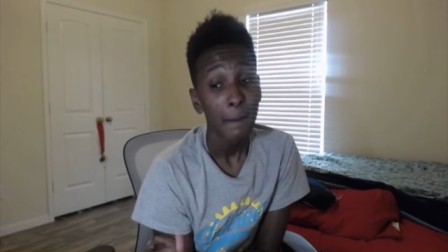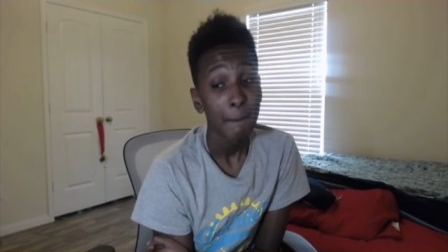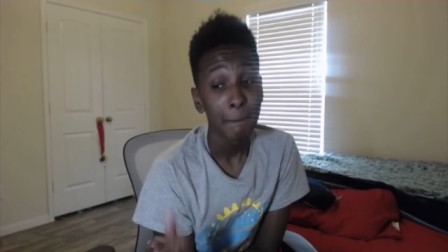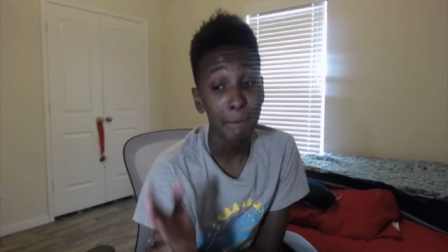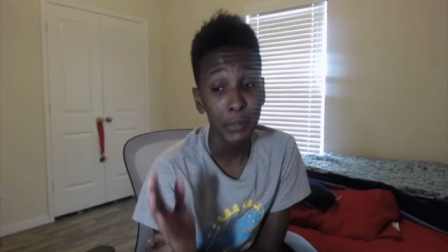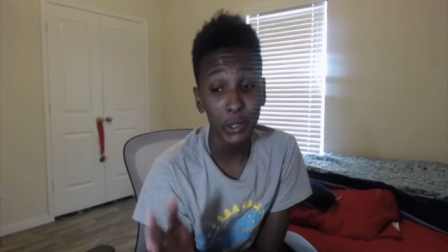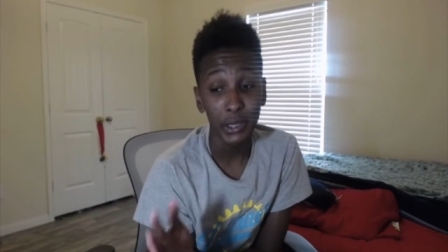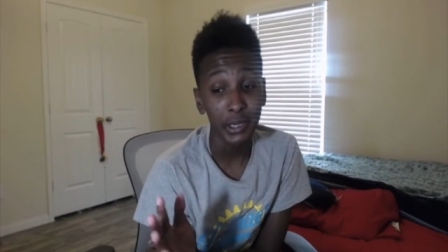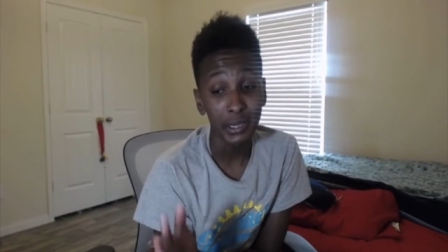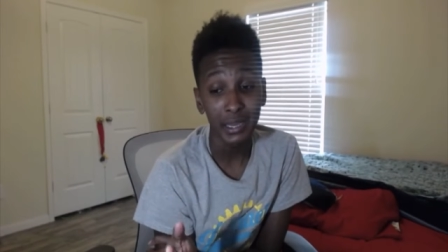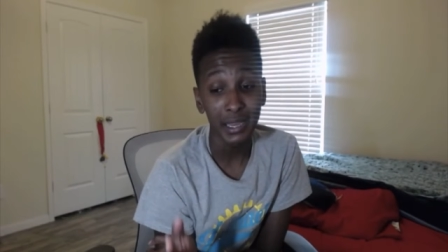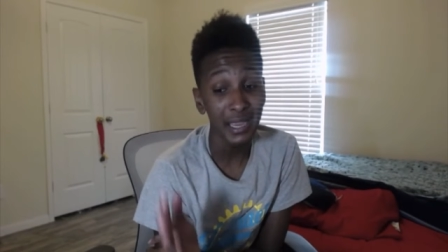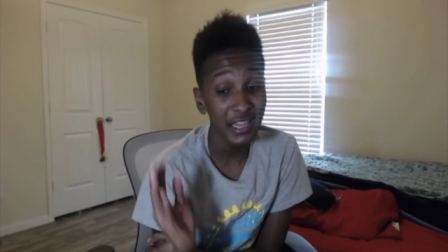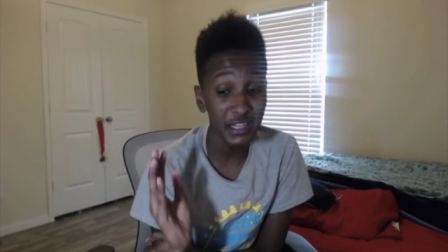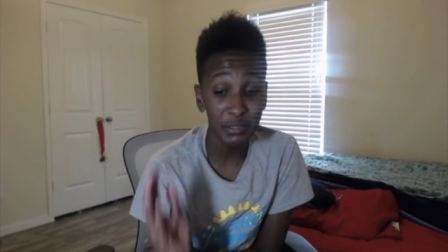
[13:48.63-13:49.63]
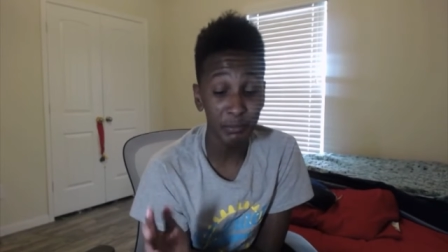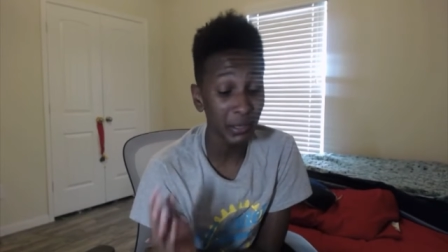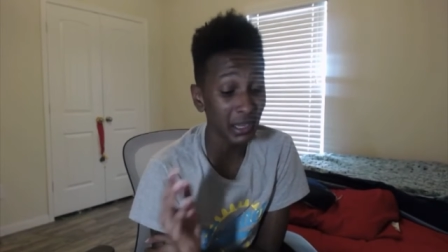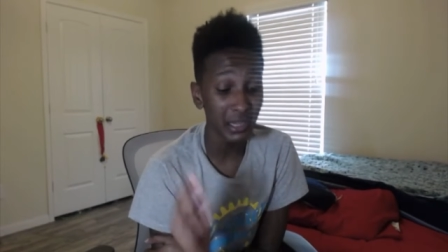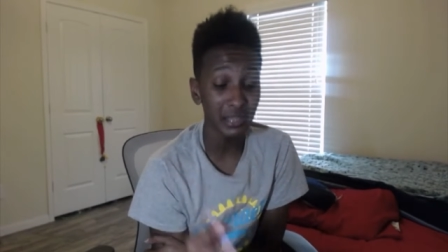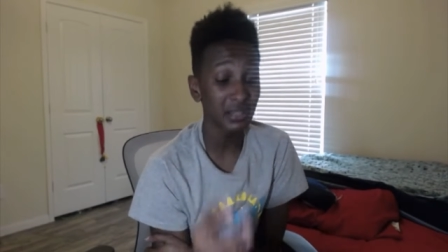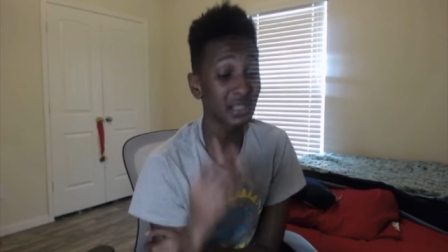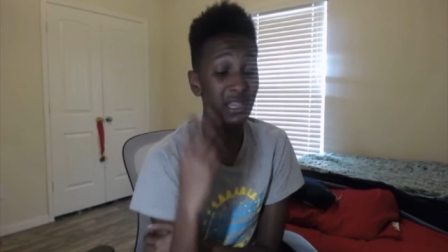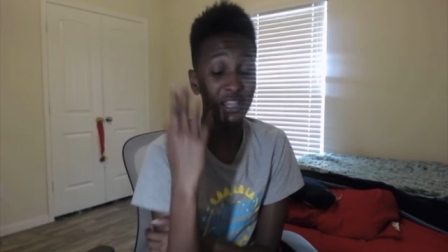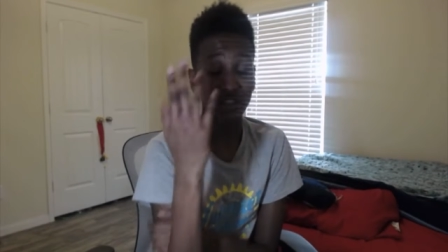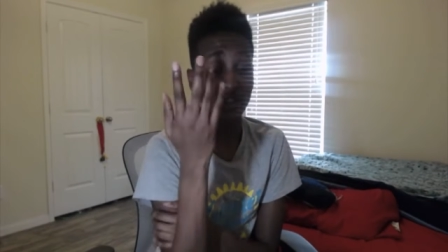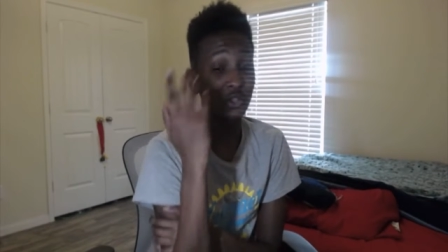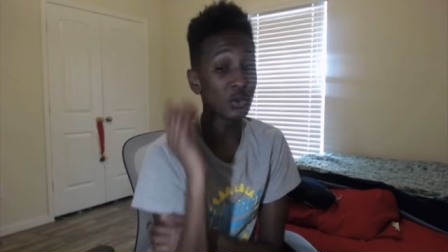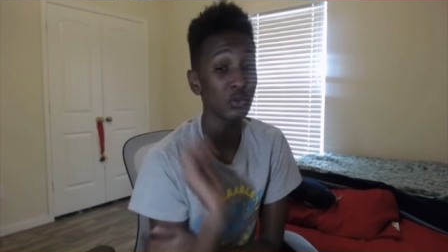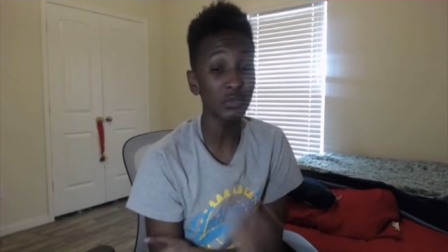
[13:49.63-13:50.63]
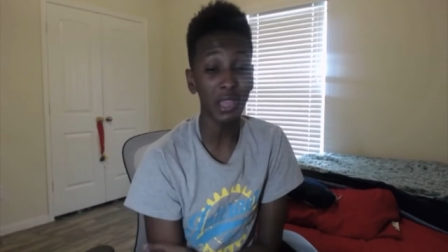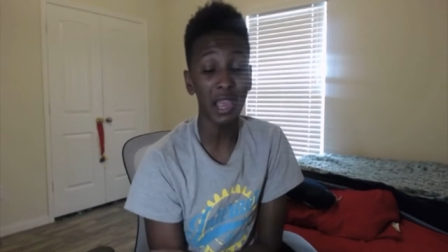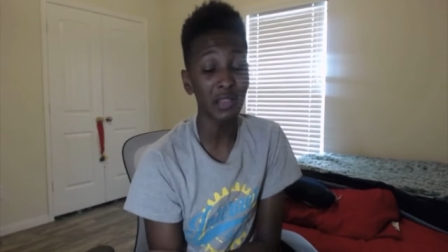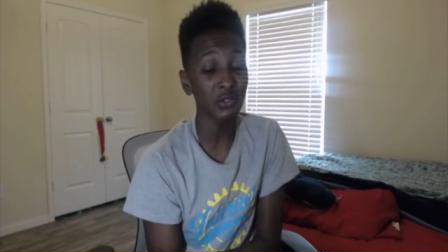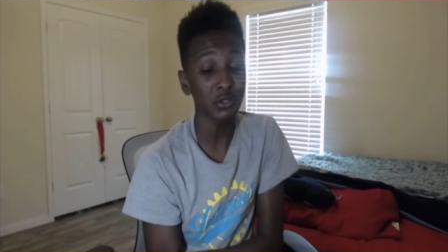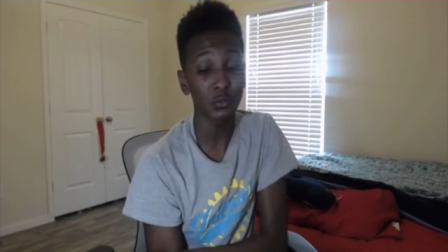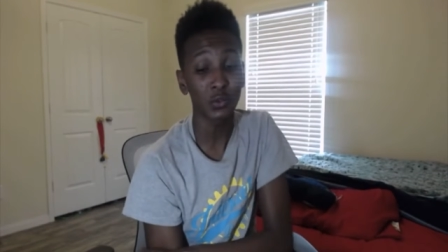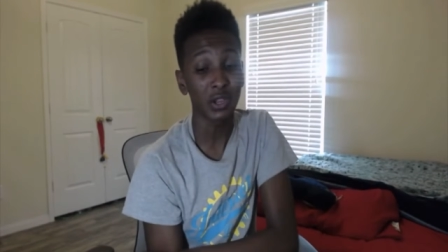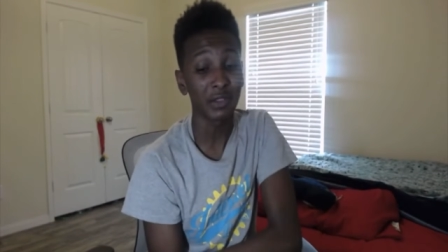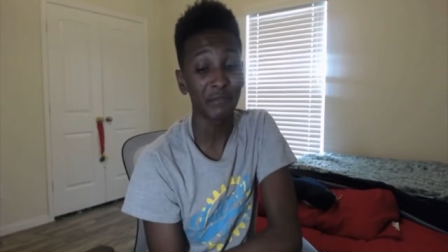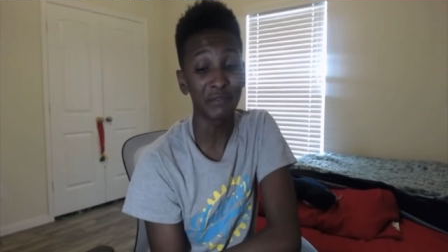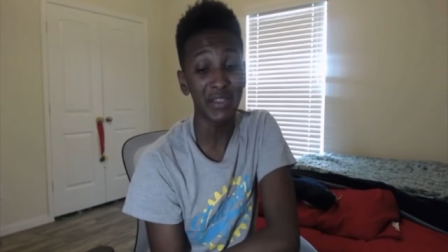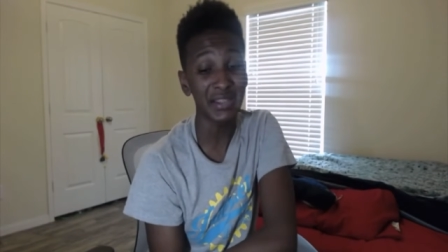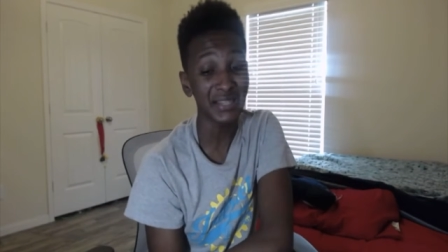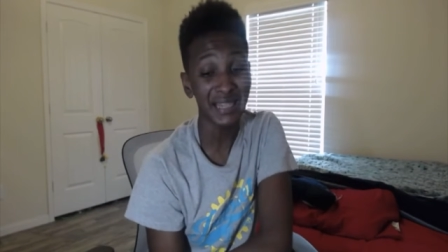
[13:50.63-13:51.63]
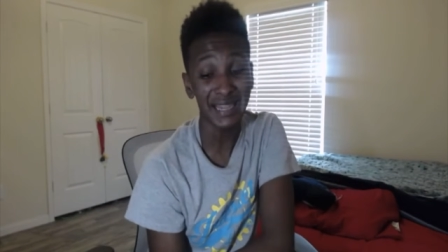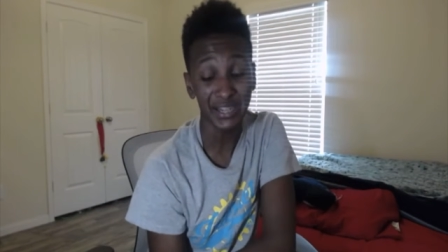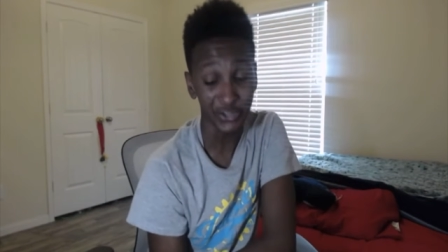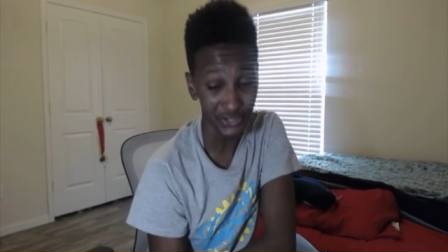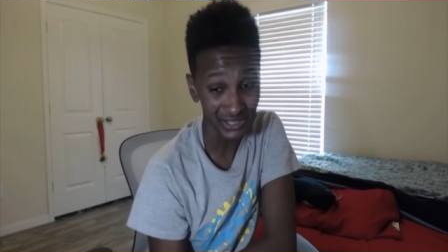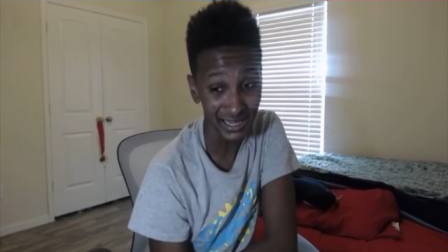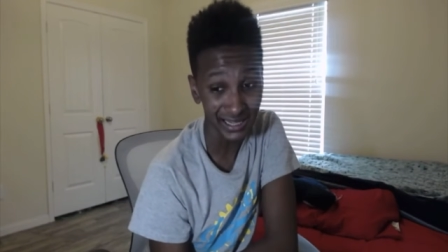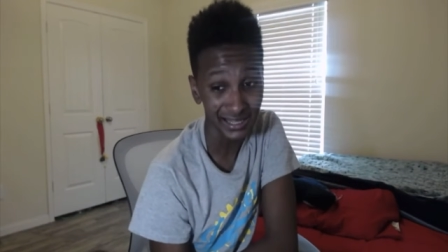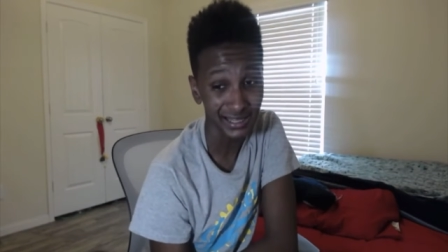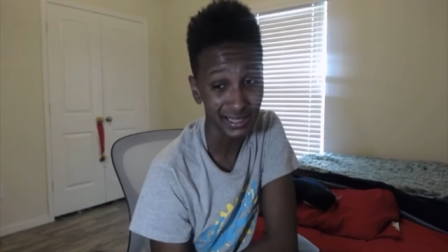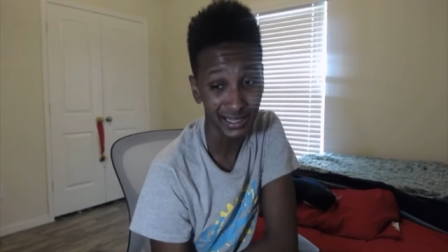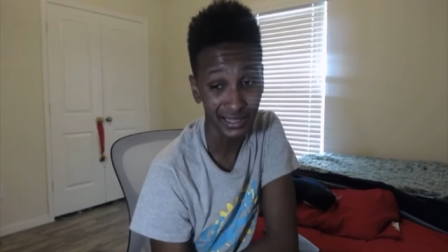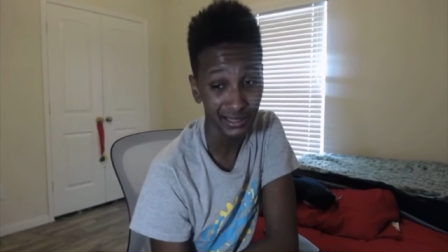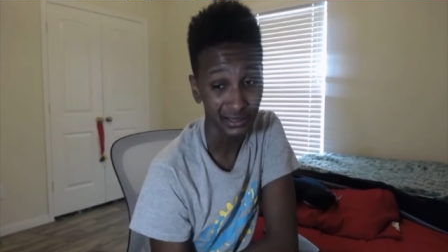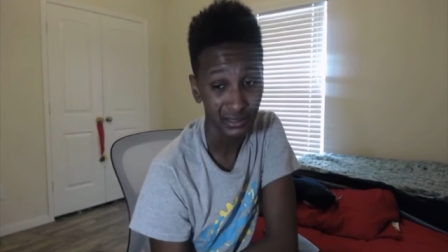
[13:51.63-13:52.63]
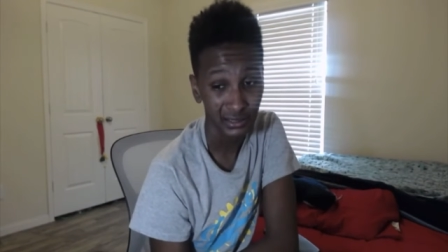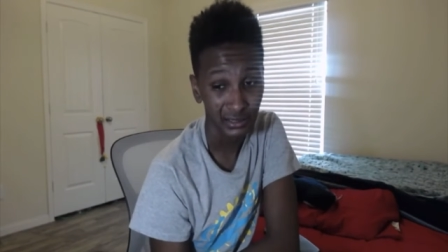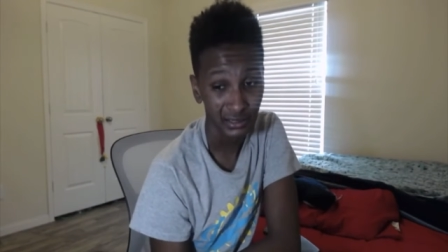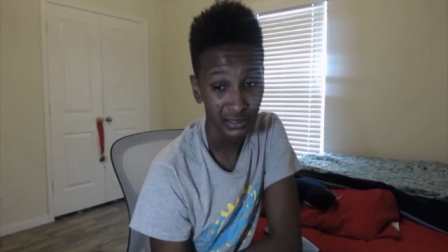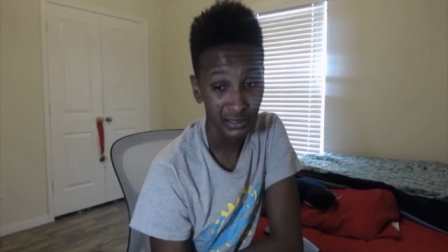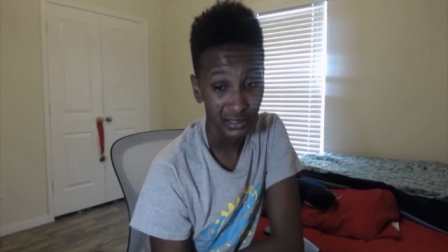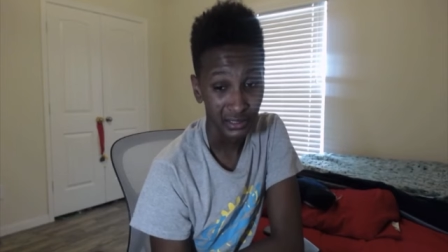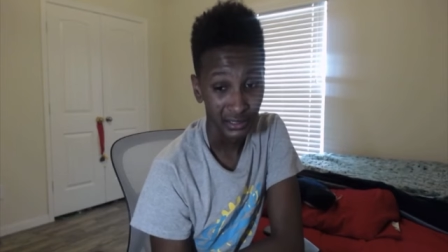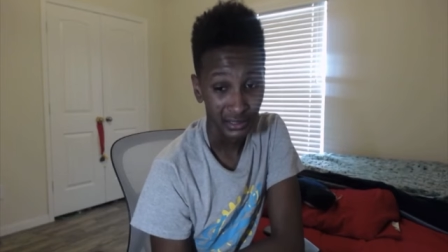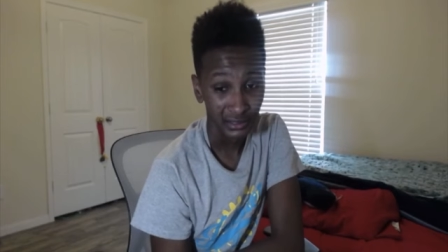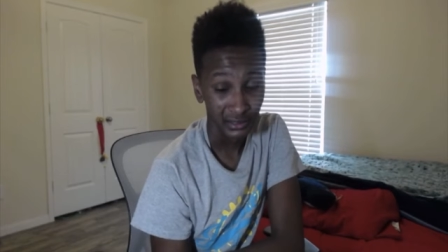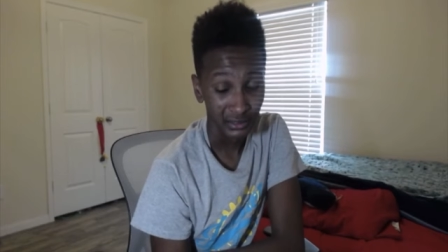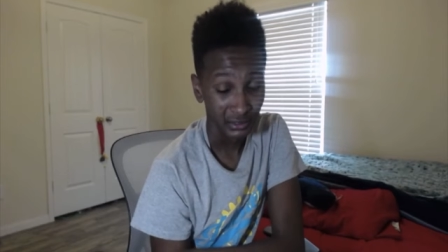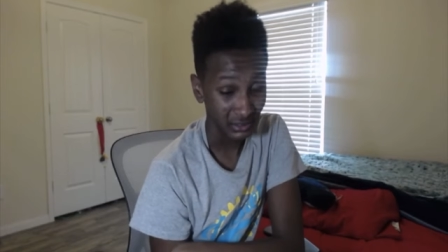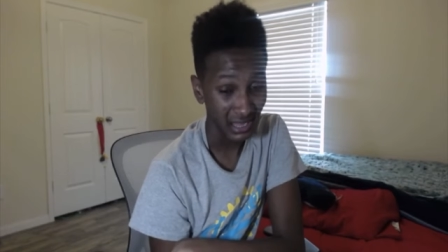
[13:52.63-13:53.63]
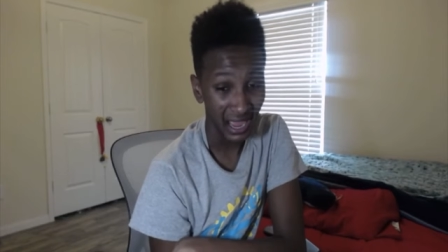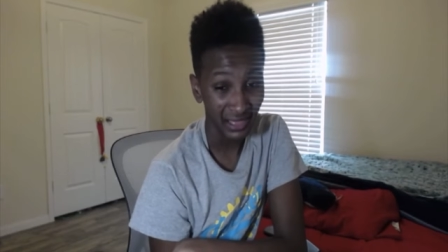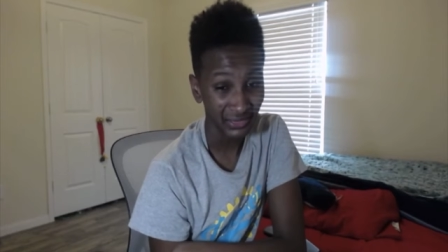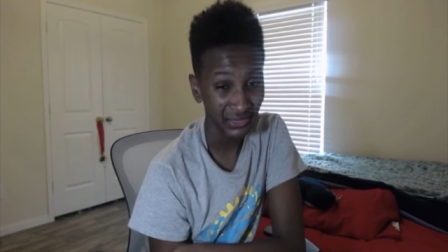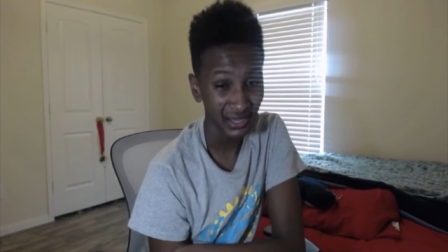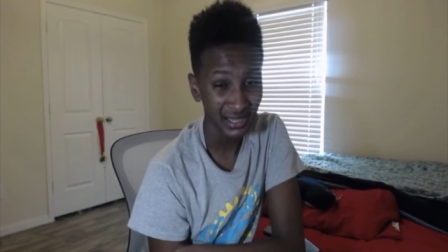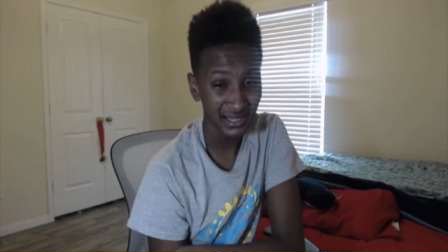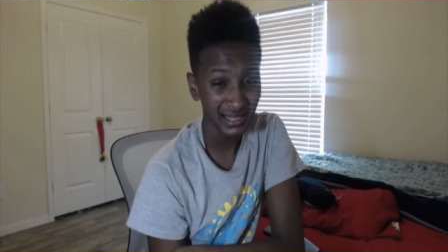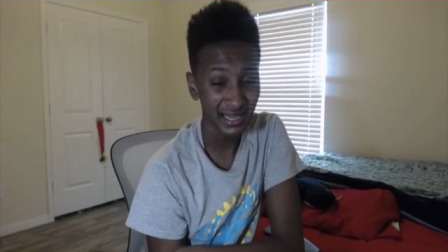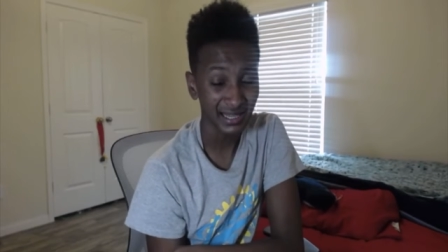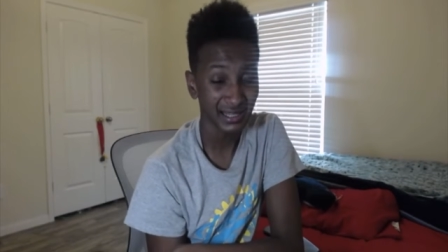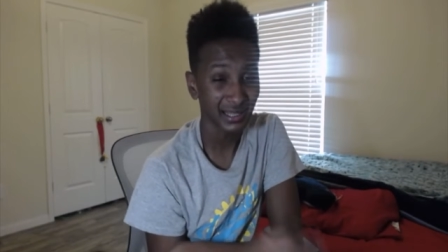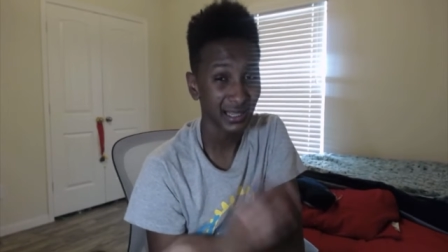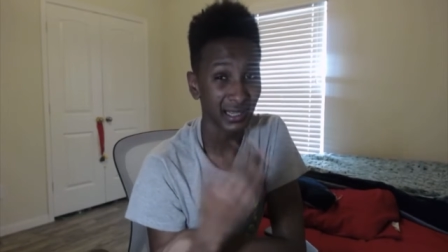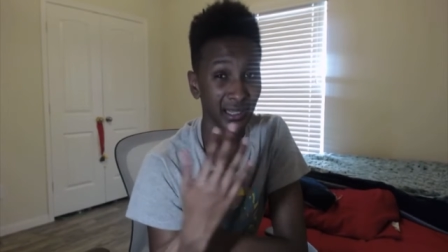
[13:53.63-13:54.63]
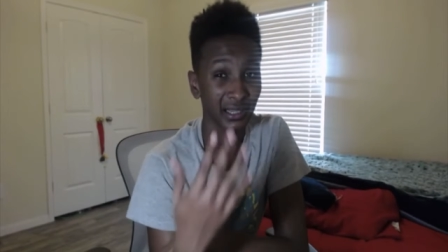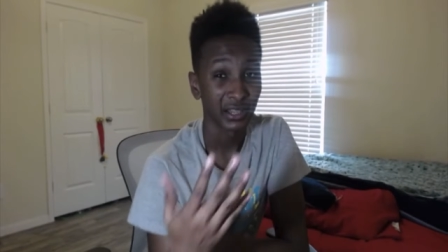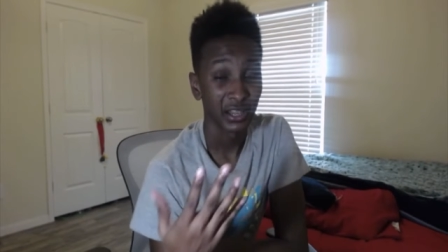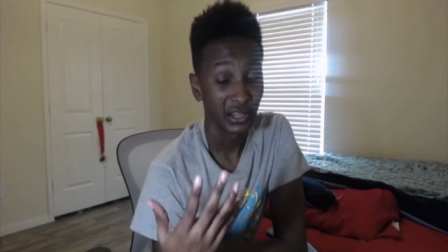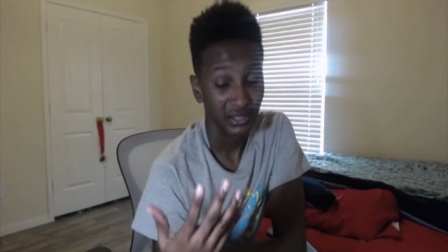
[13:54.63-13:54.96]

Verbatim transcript: but it's been since 2000 what, 15 or 16 I think 16.